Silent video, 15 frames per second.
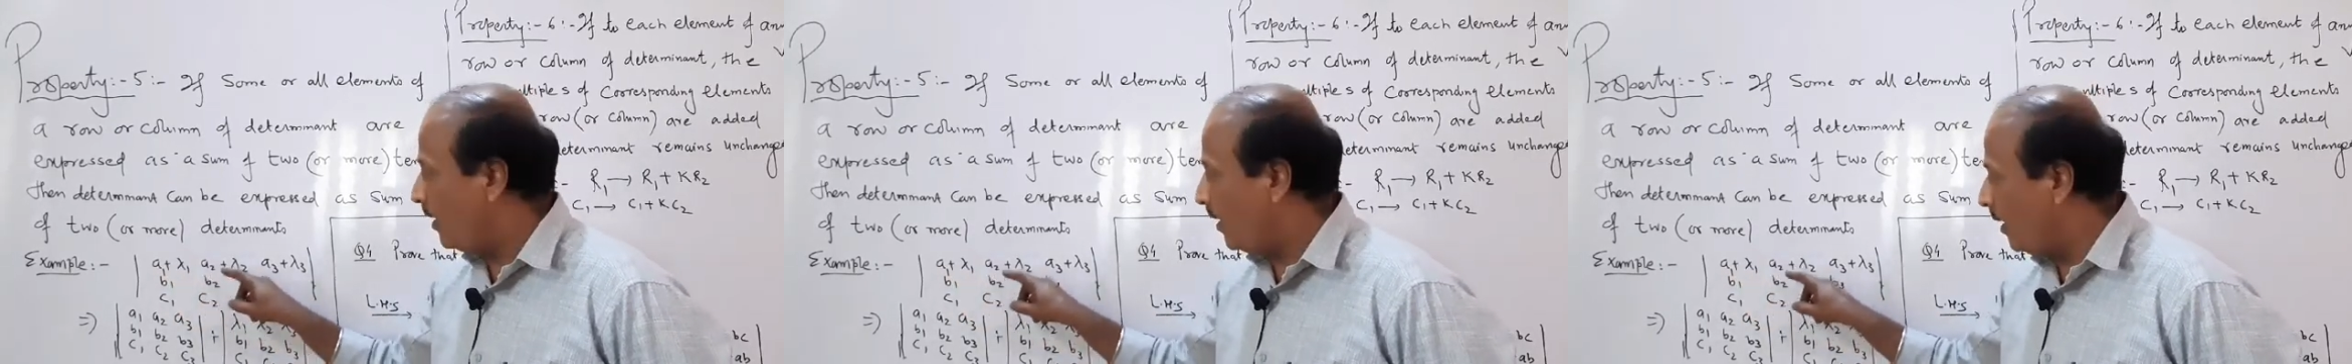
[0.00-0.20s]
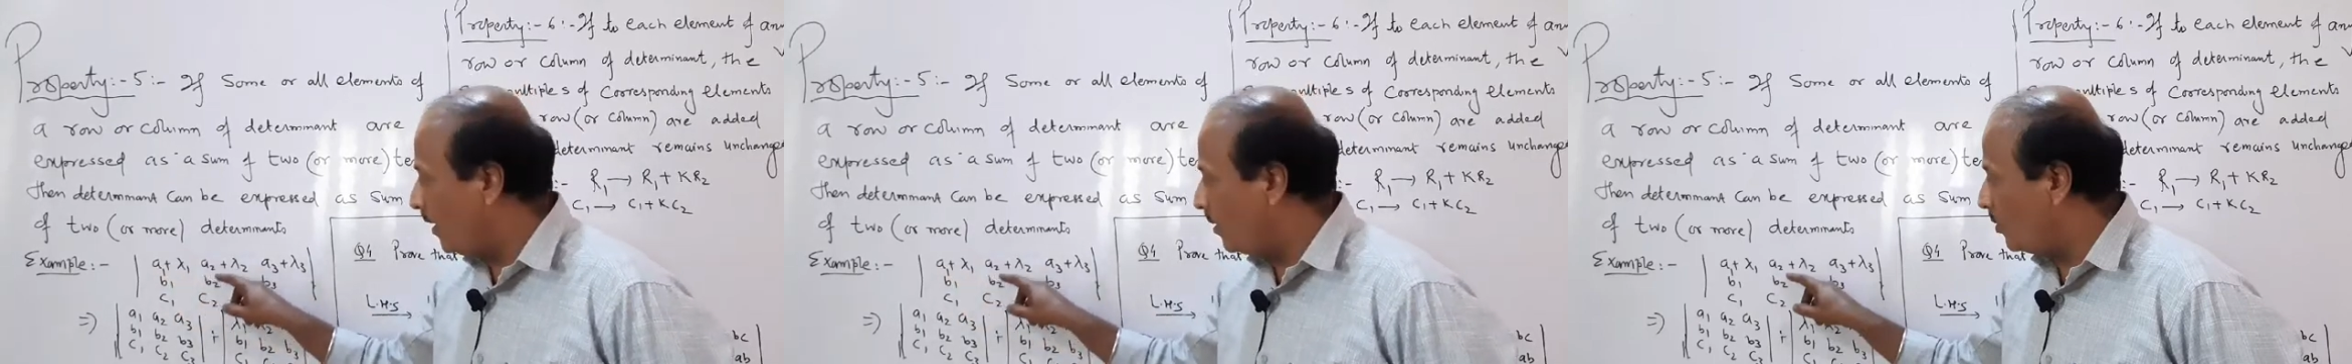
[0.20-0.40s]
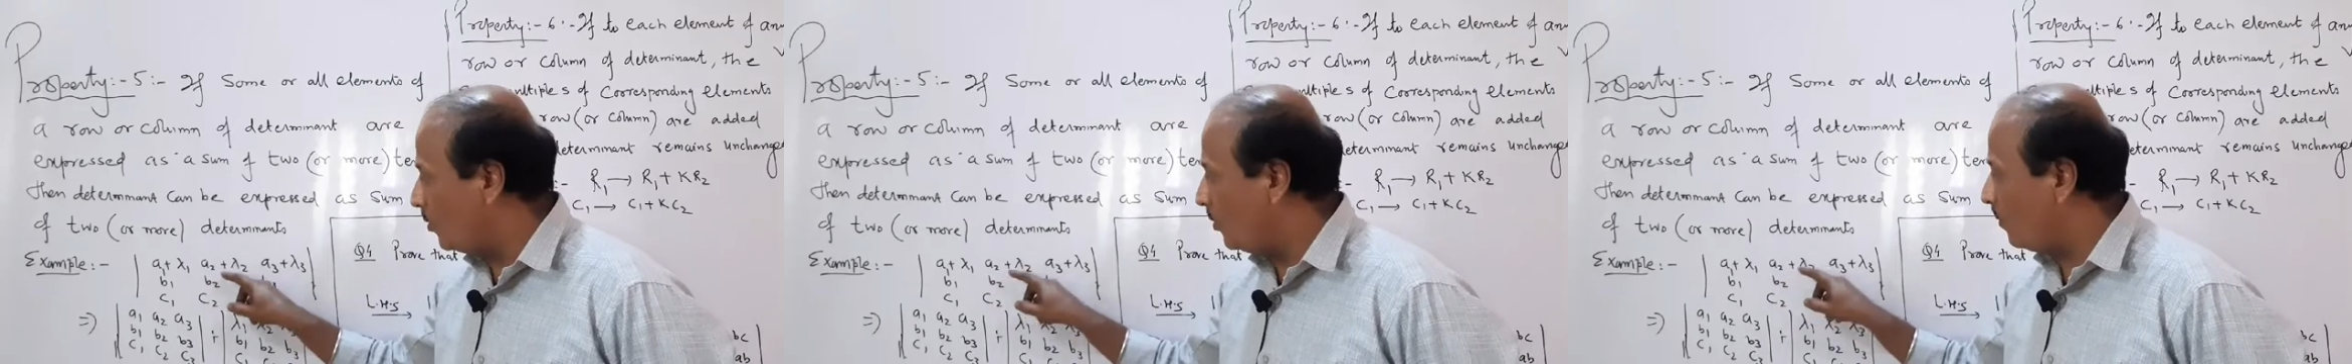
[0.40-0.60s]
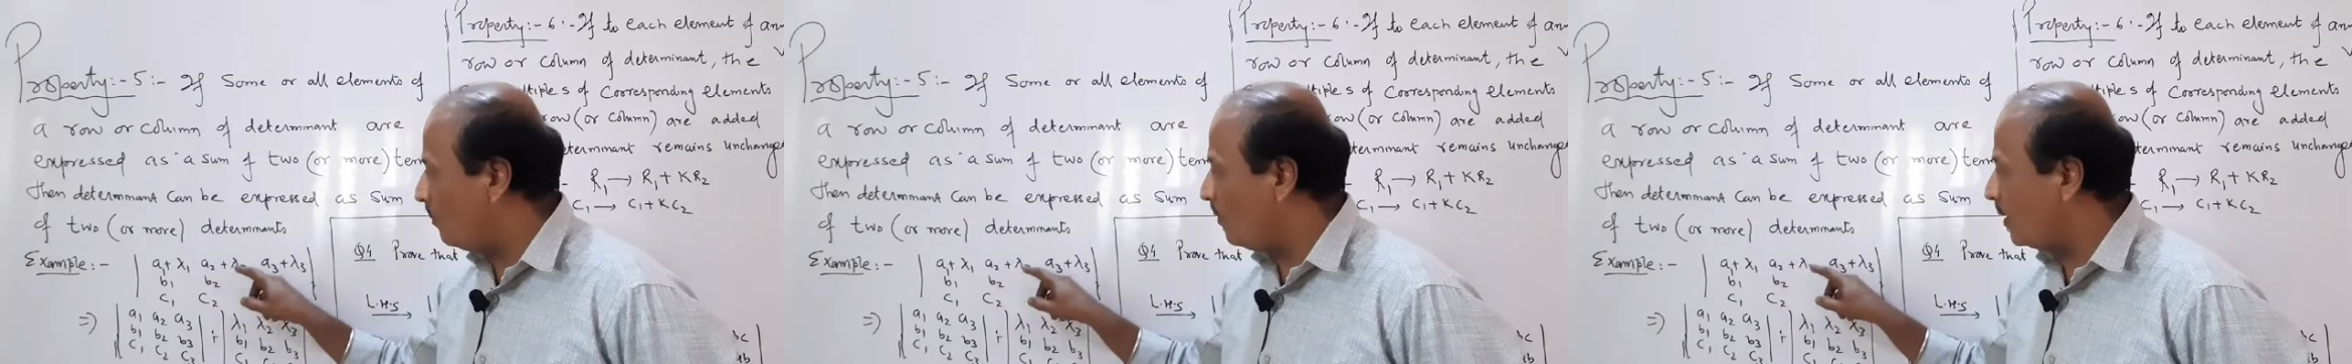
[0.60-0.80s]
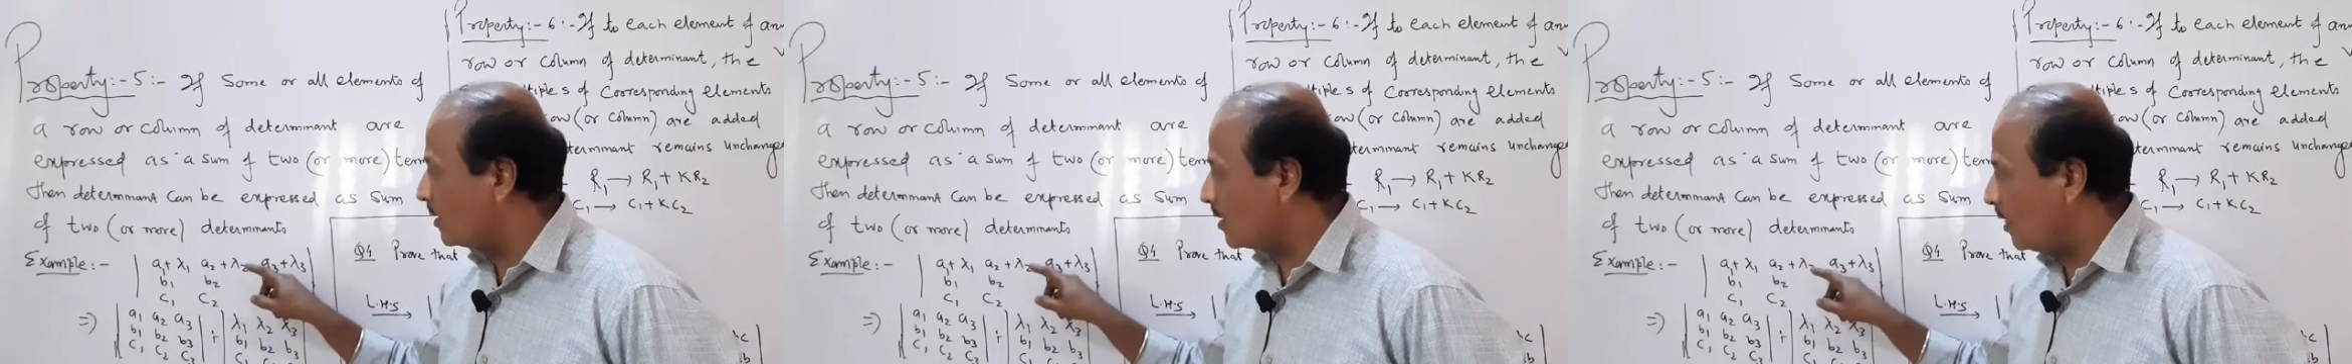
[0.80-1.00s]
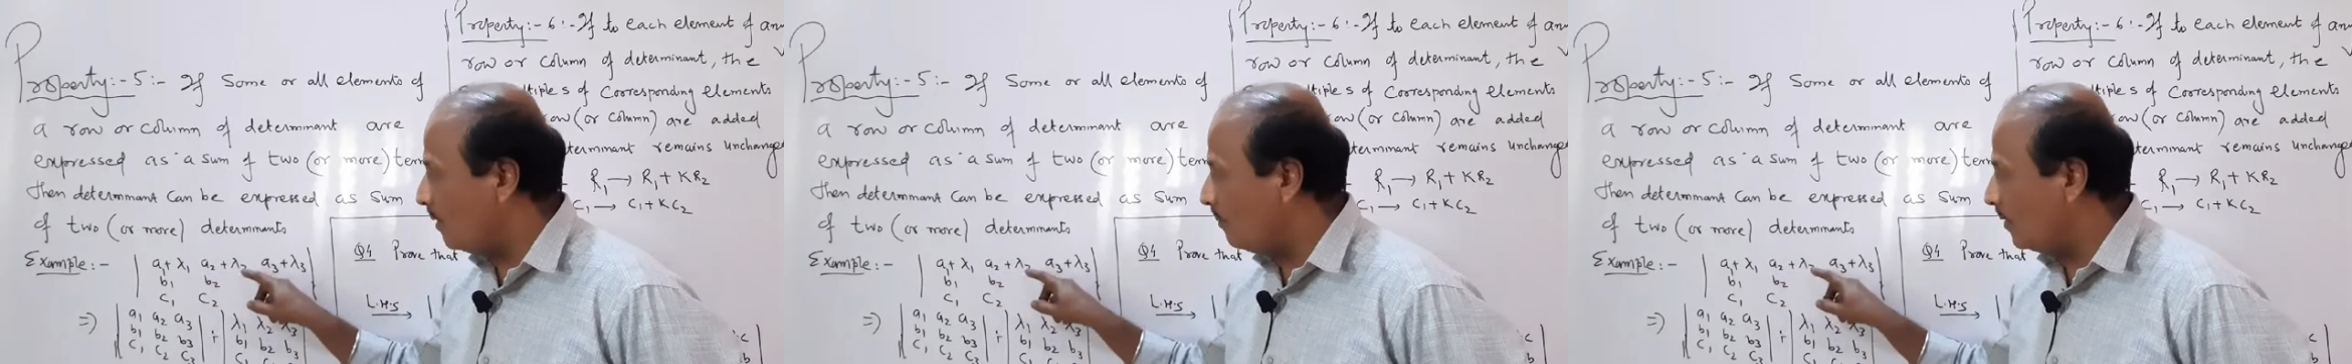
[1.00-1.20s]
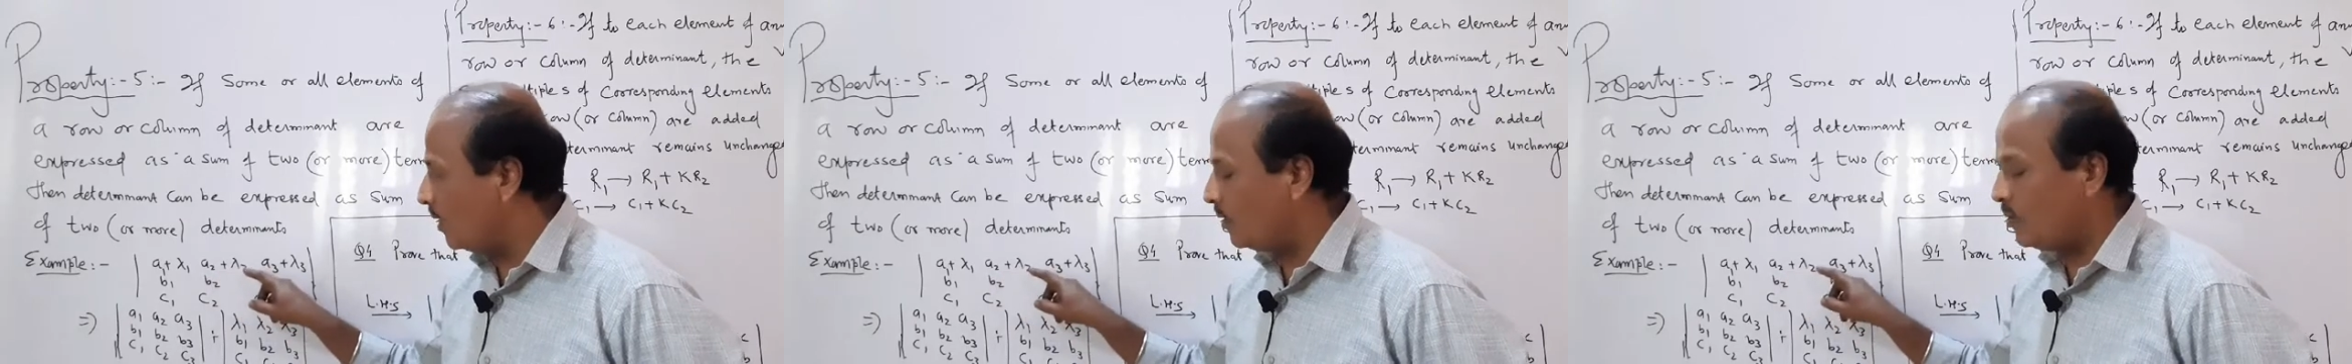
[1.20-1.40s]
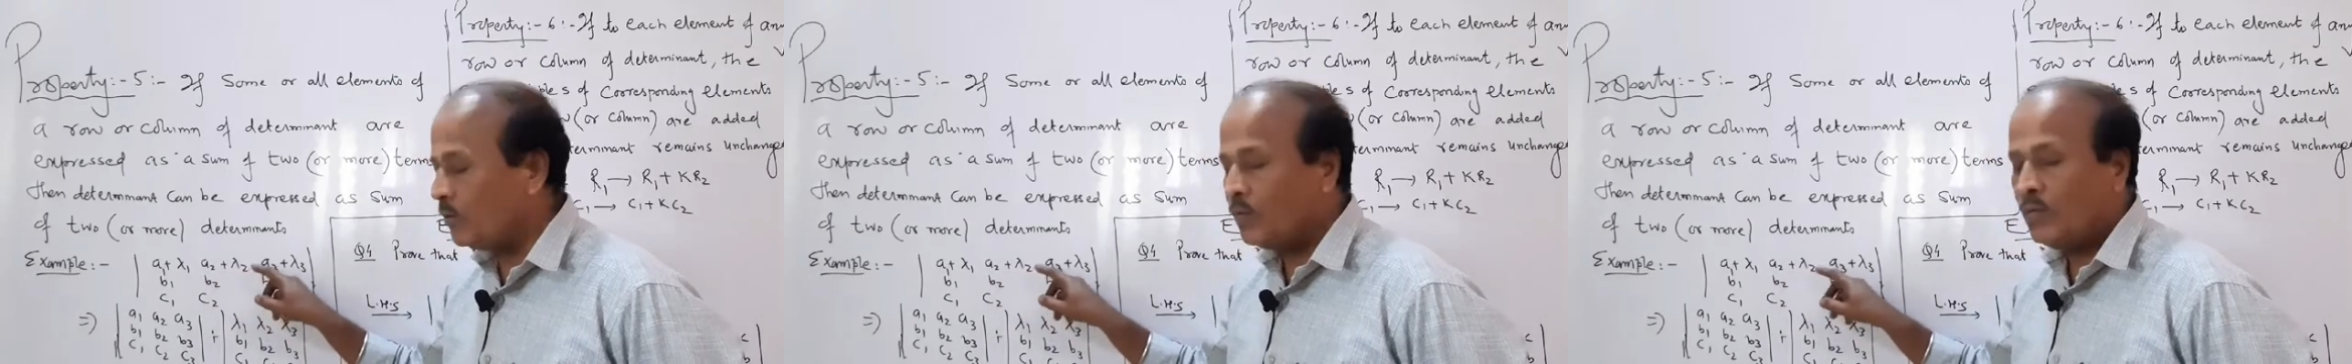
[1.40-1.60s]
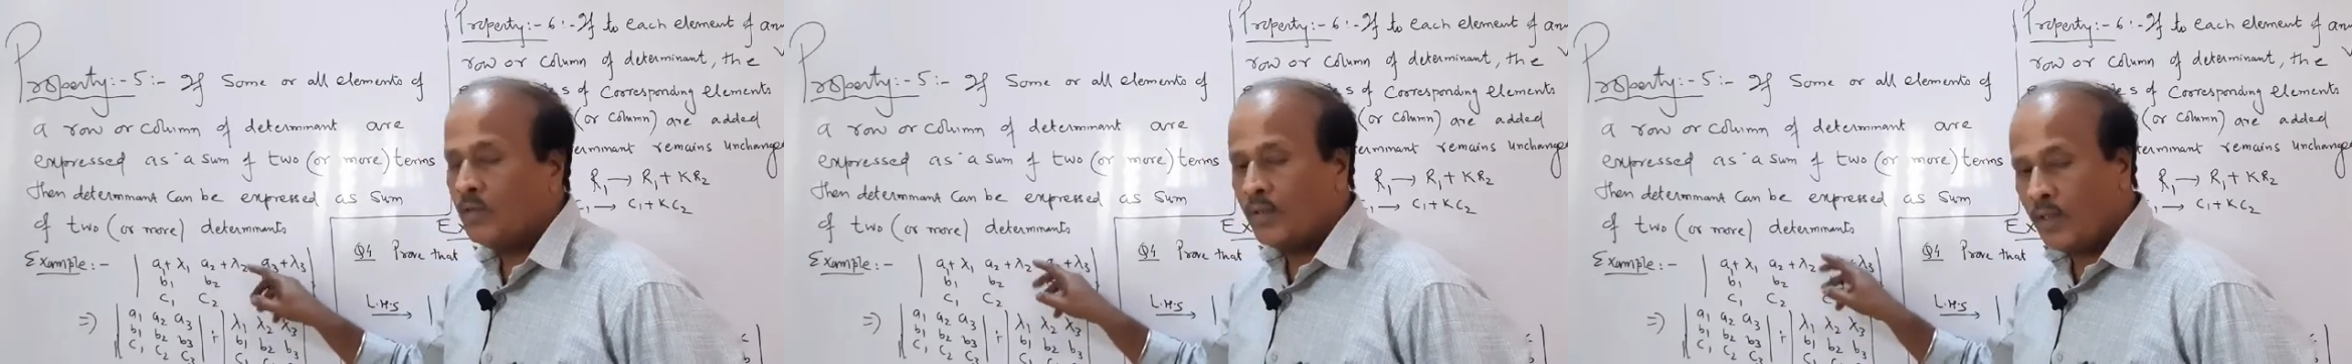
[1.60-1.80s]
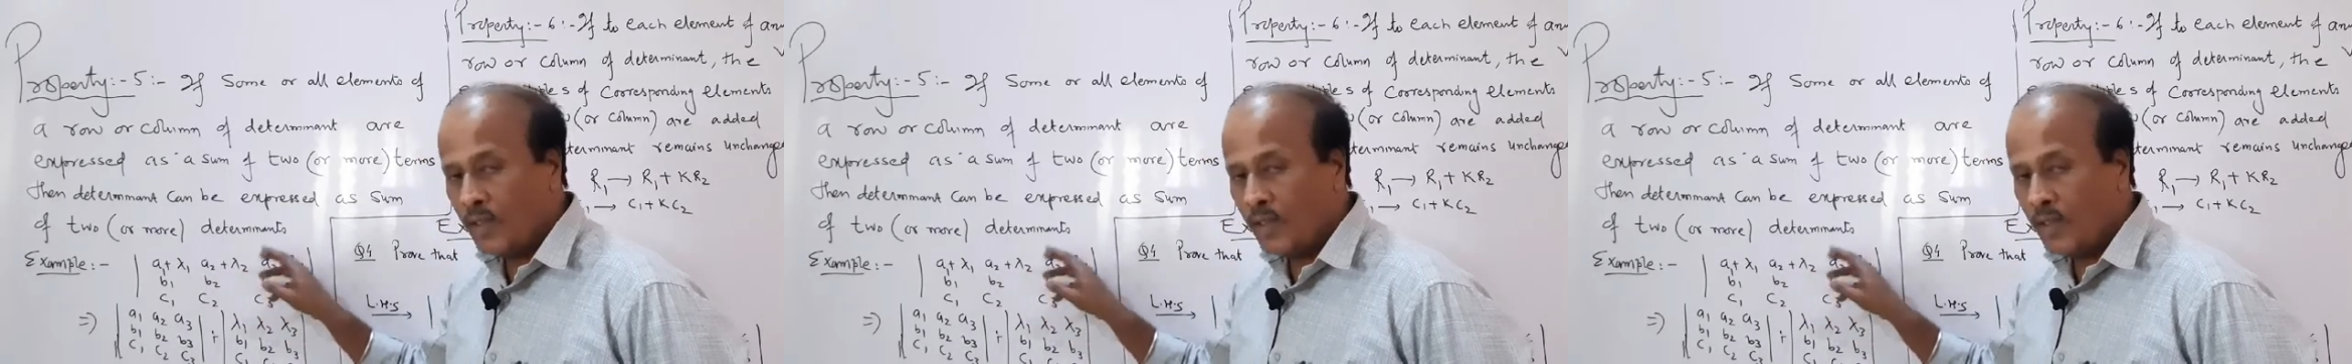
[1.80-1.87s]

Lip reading: a2 plus lambda 2,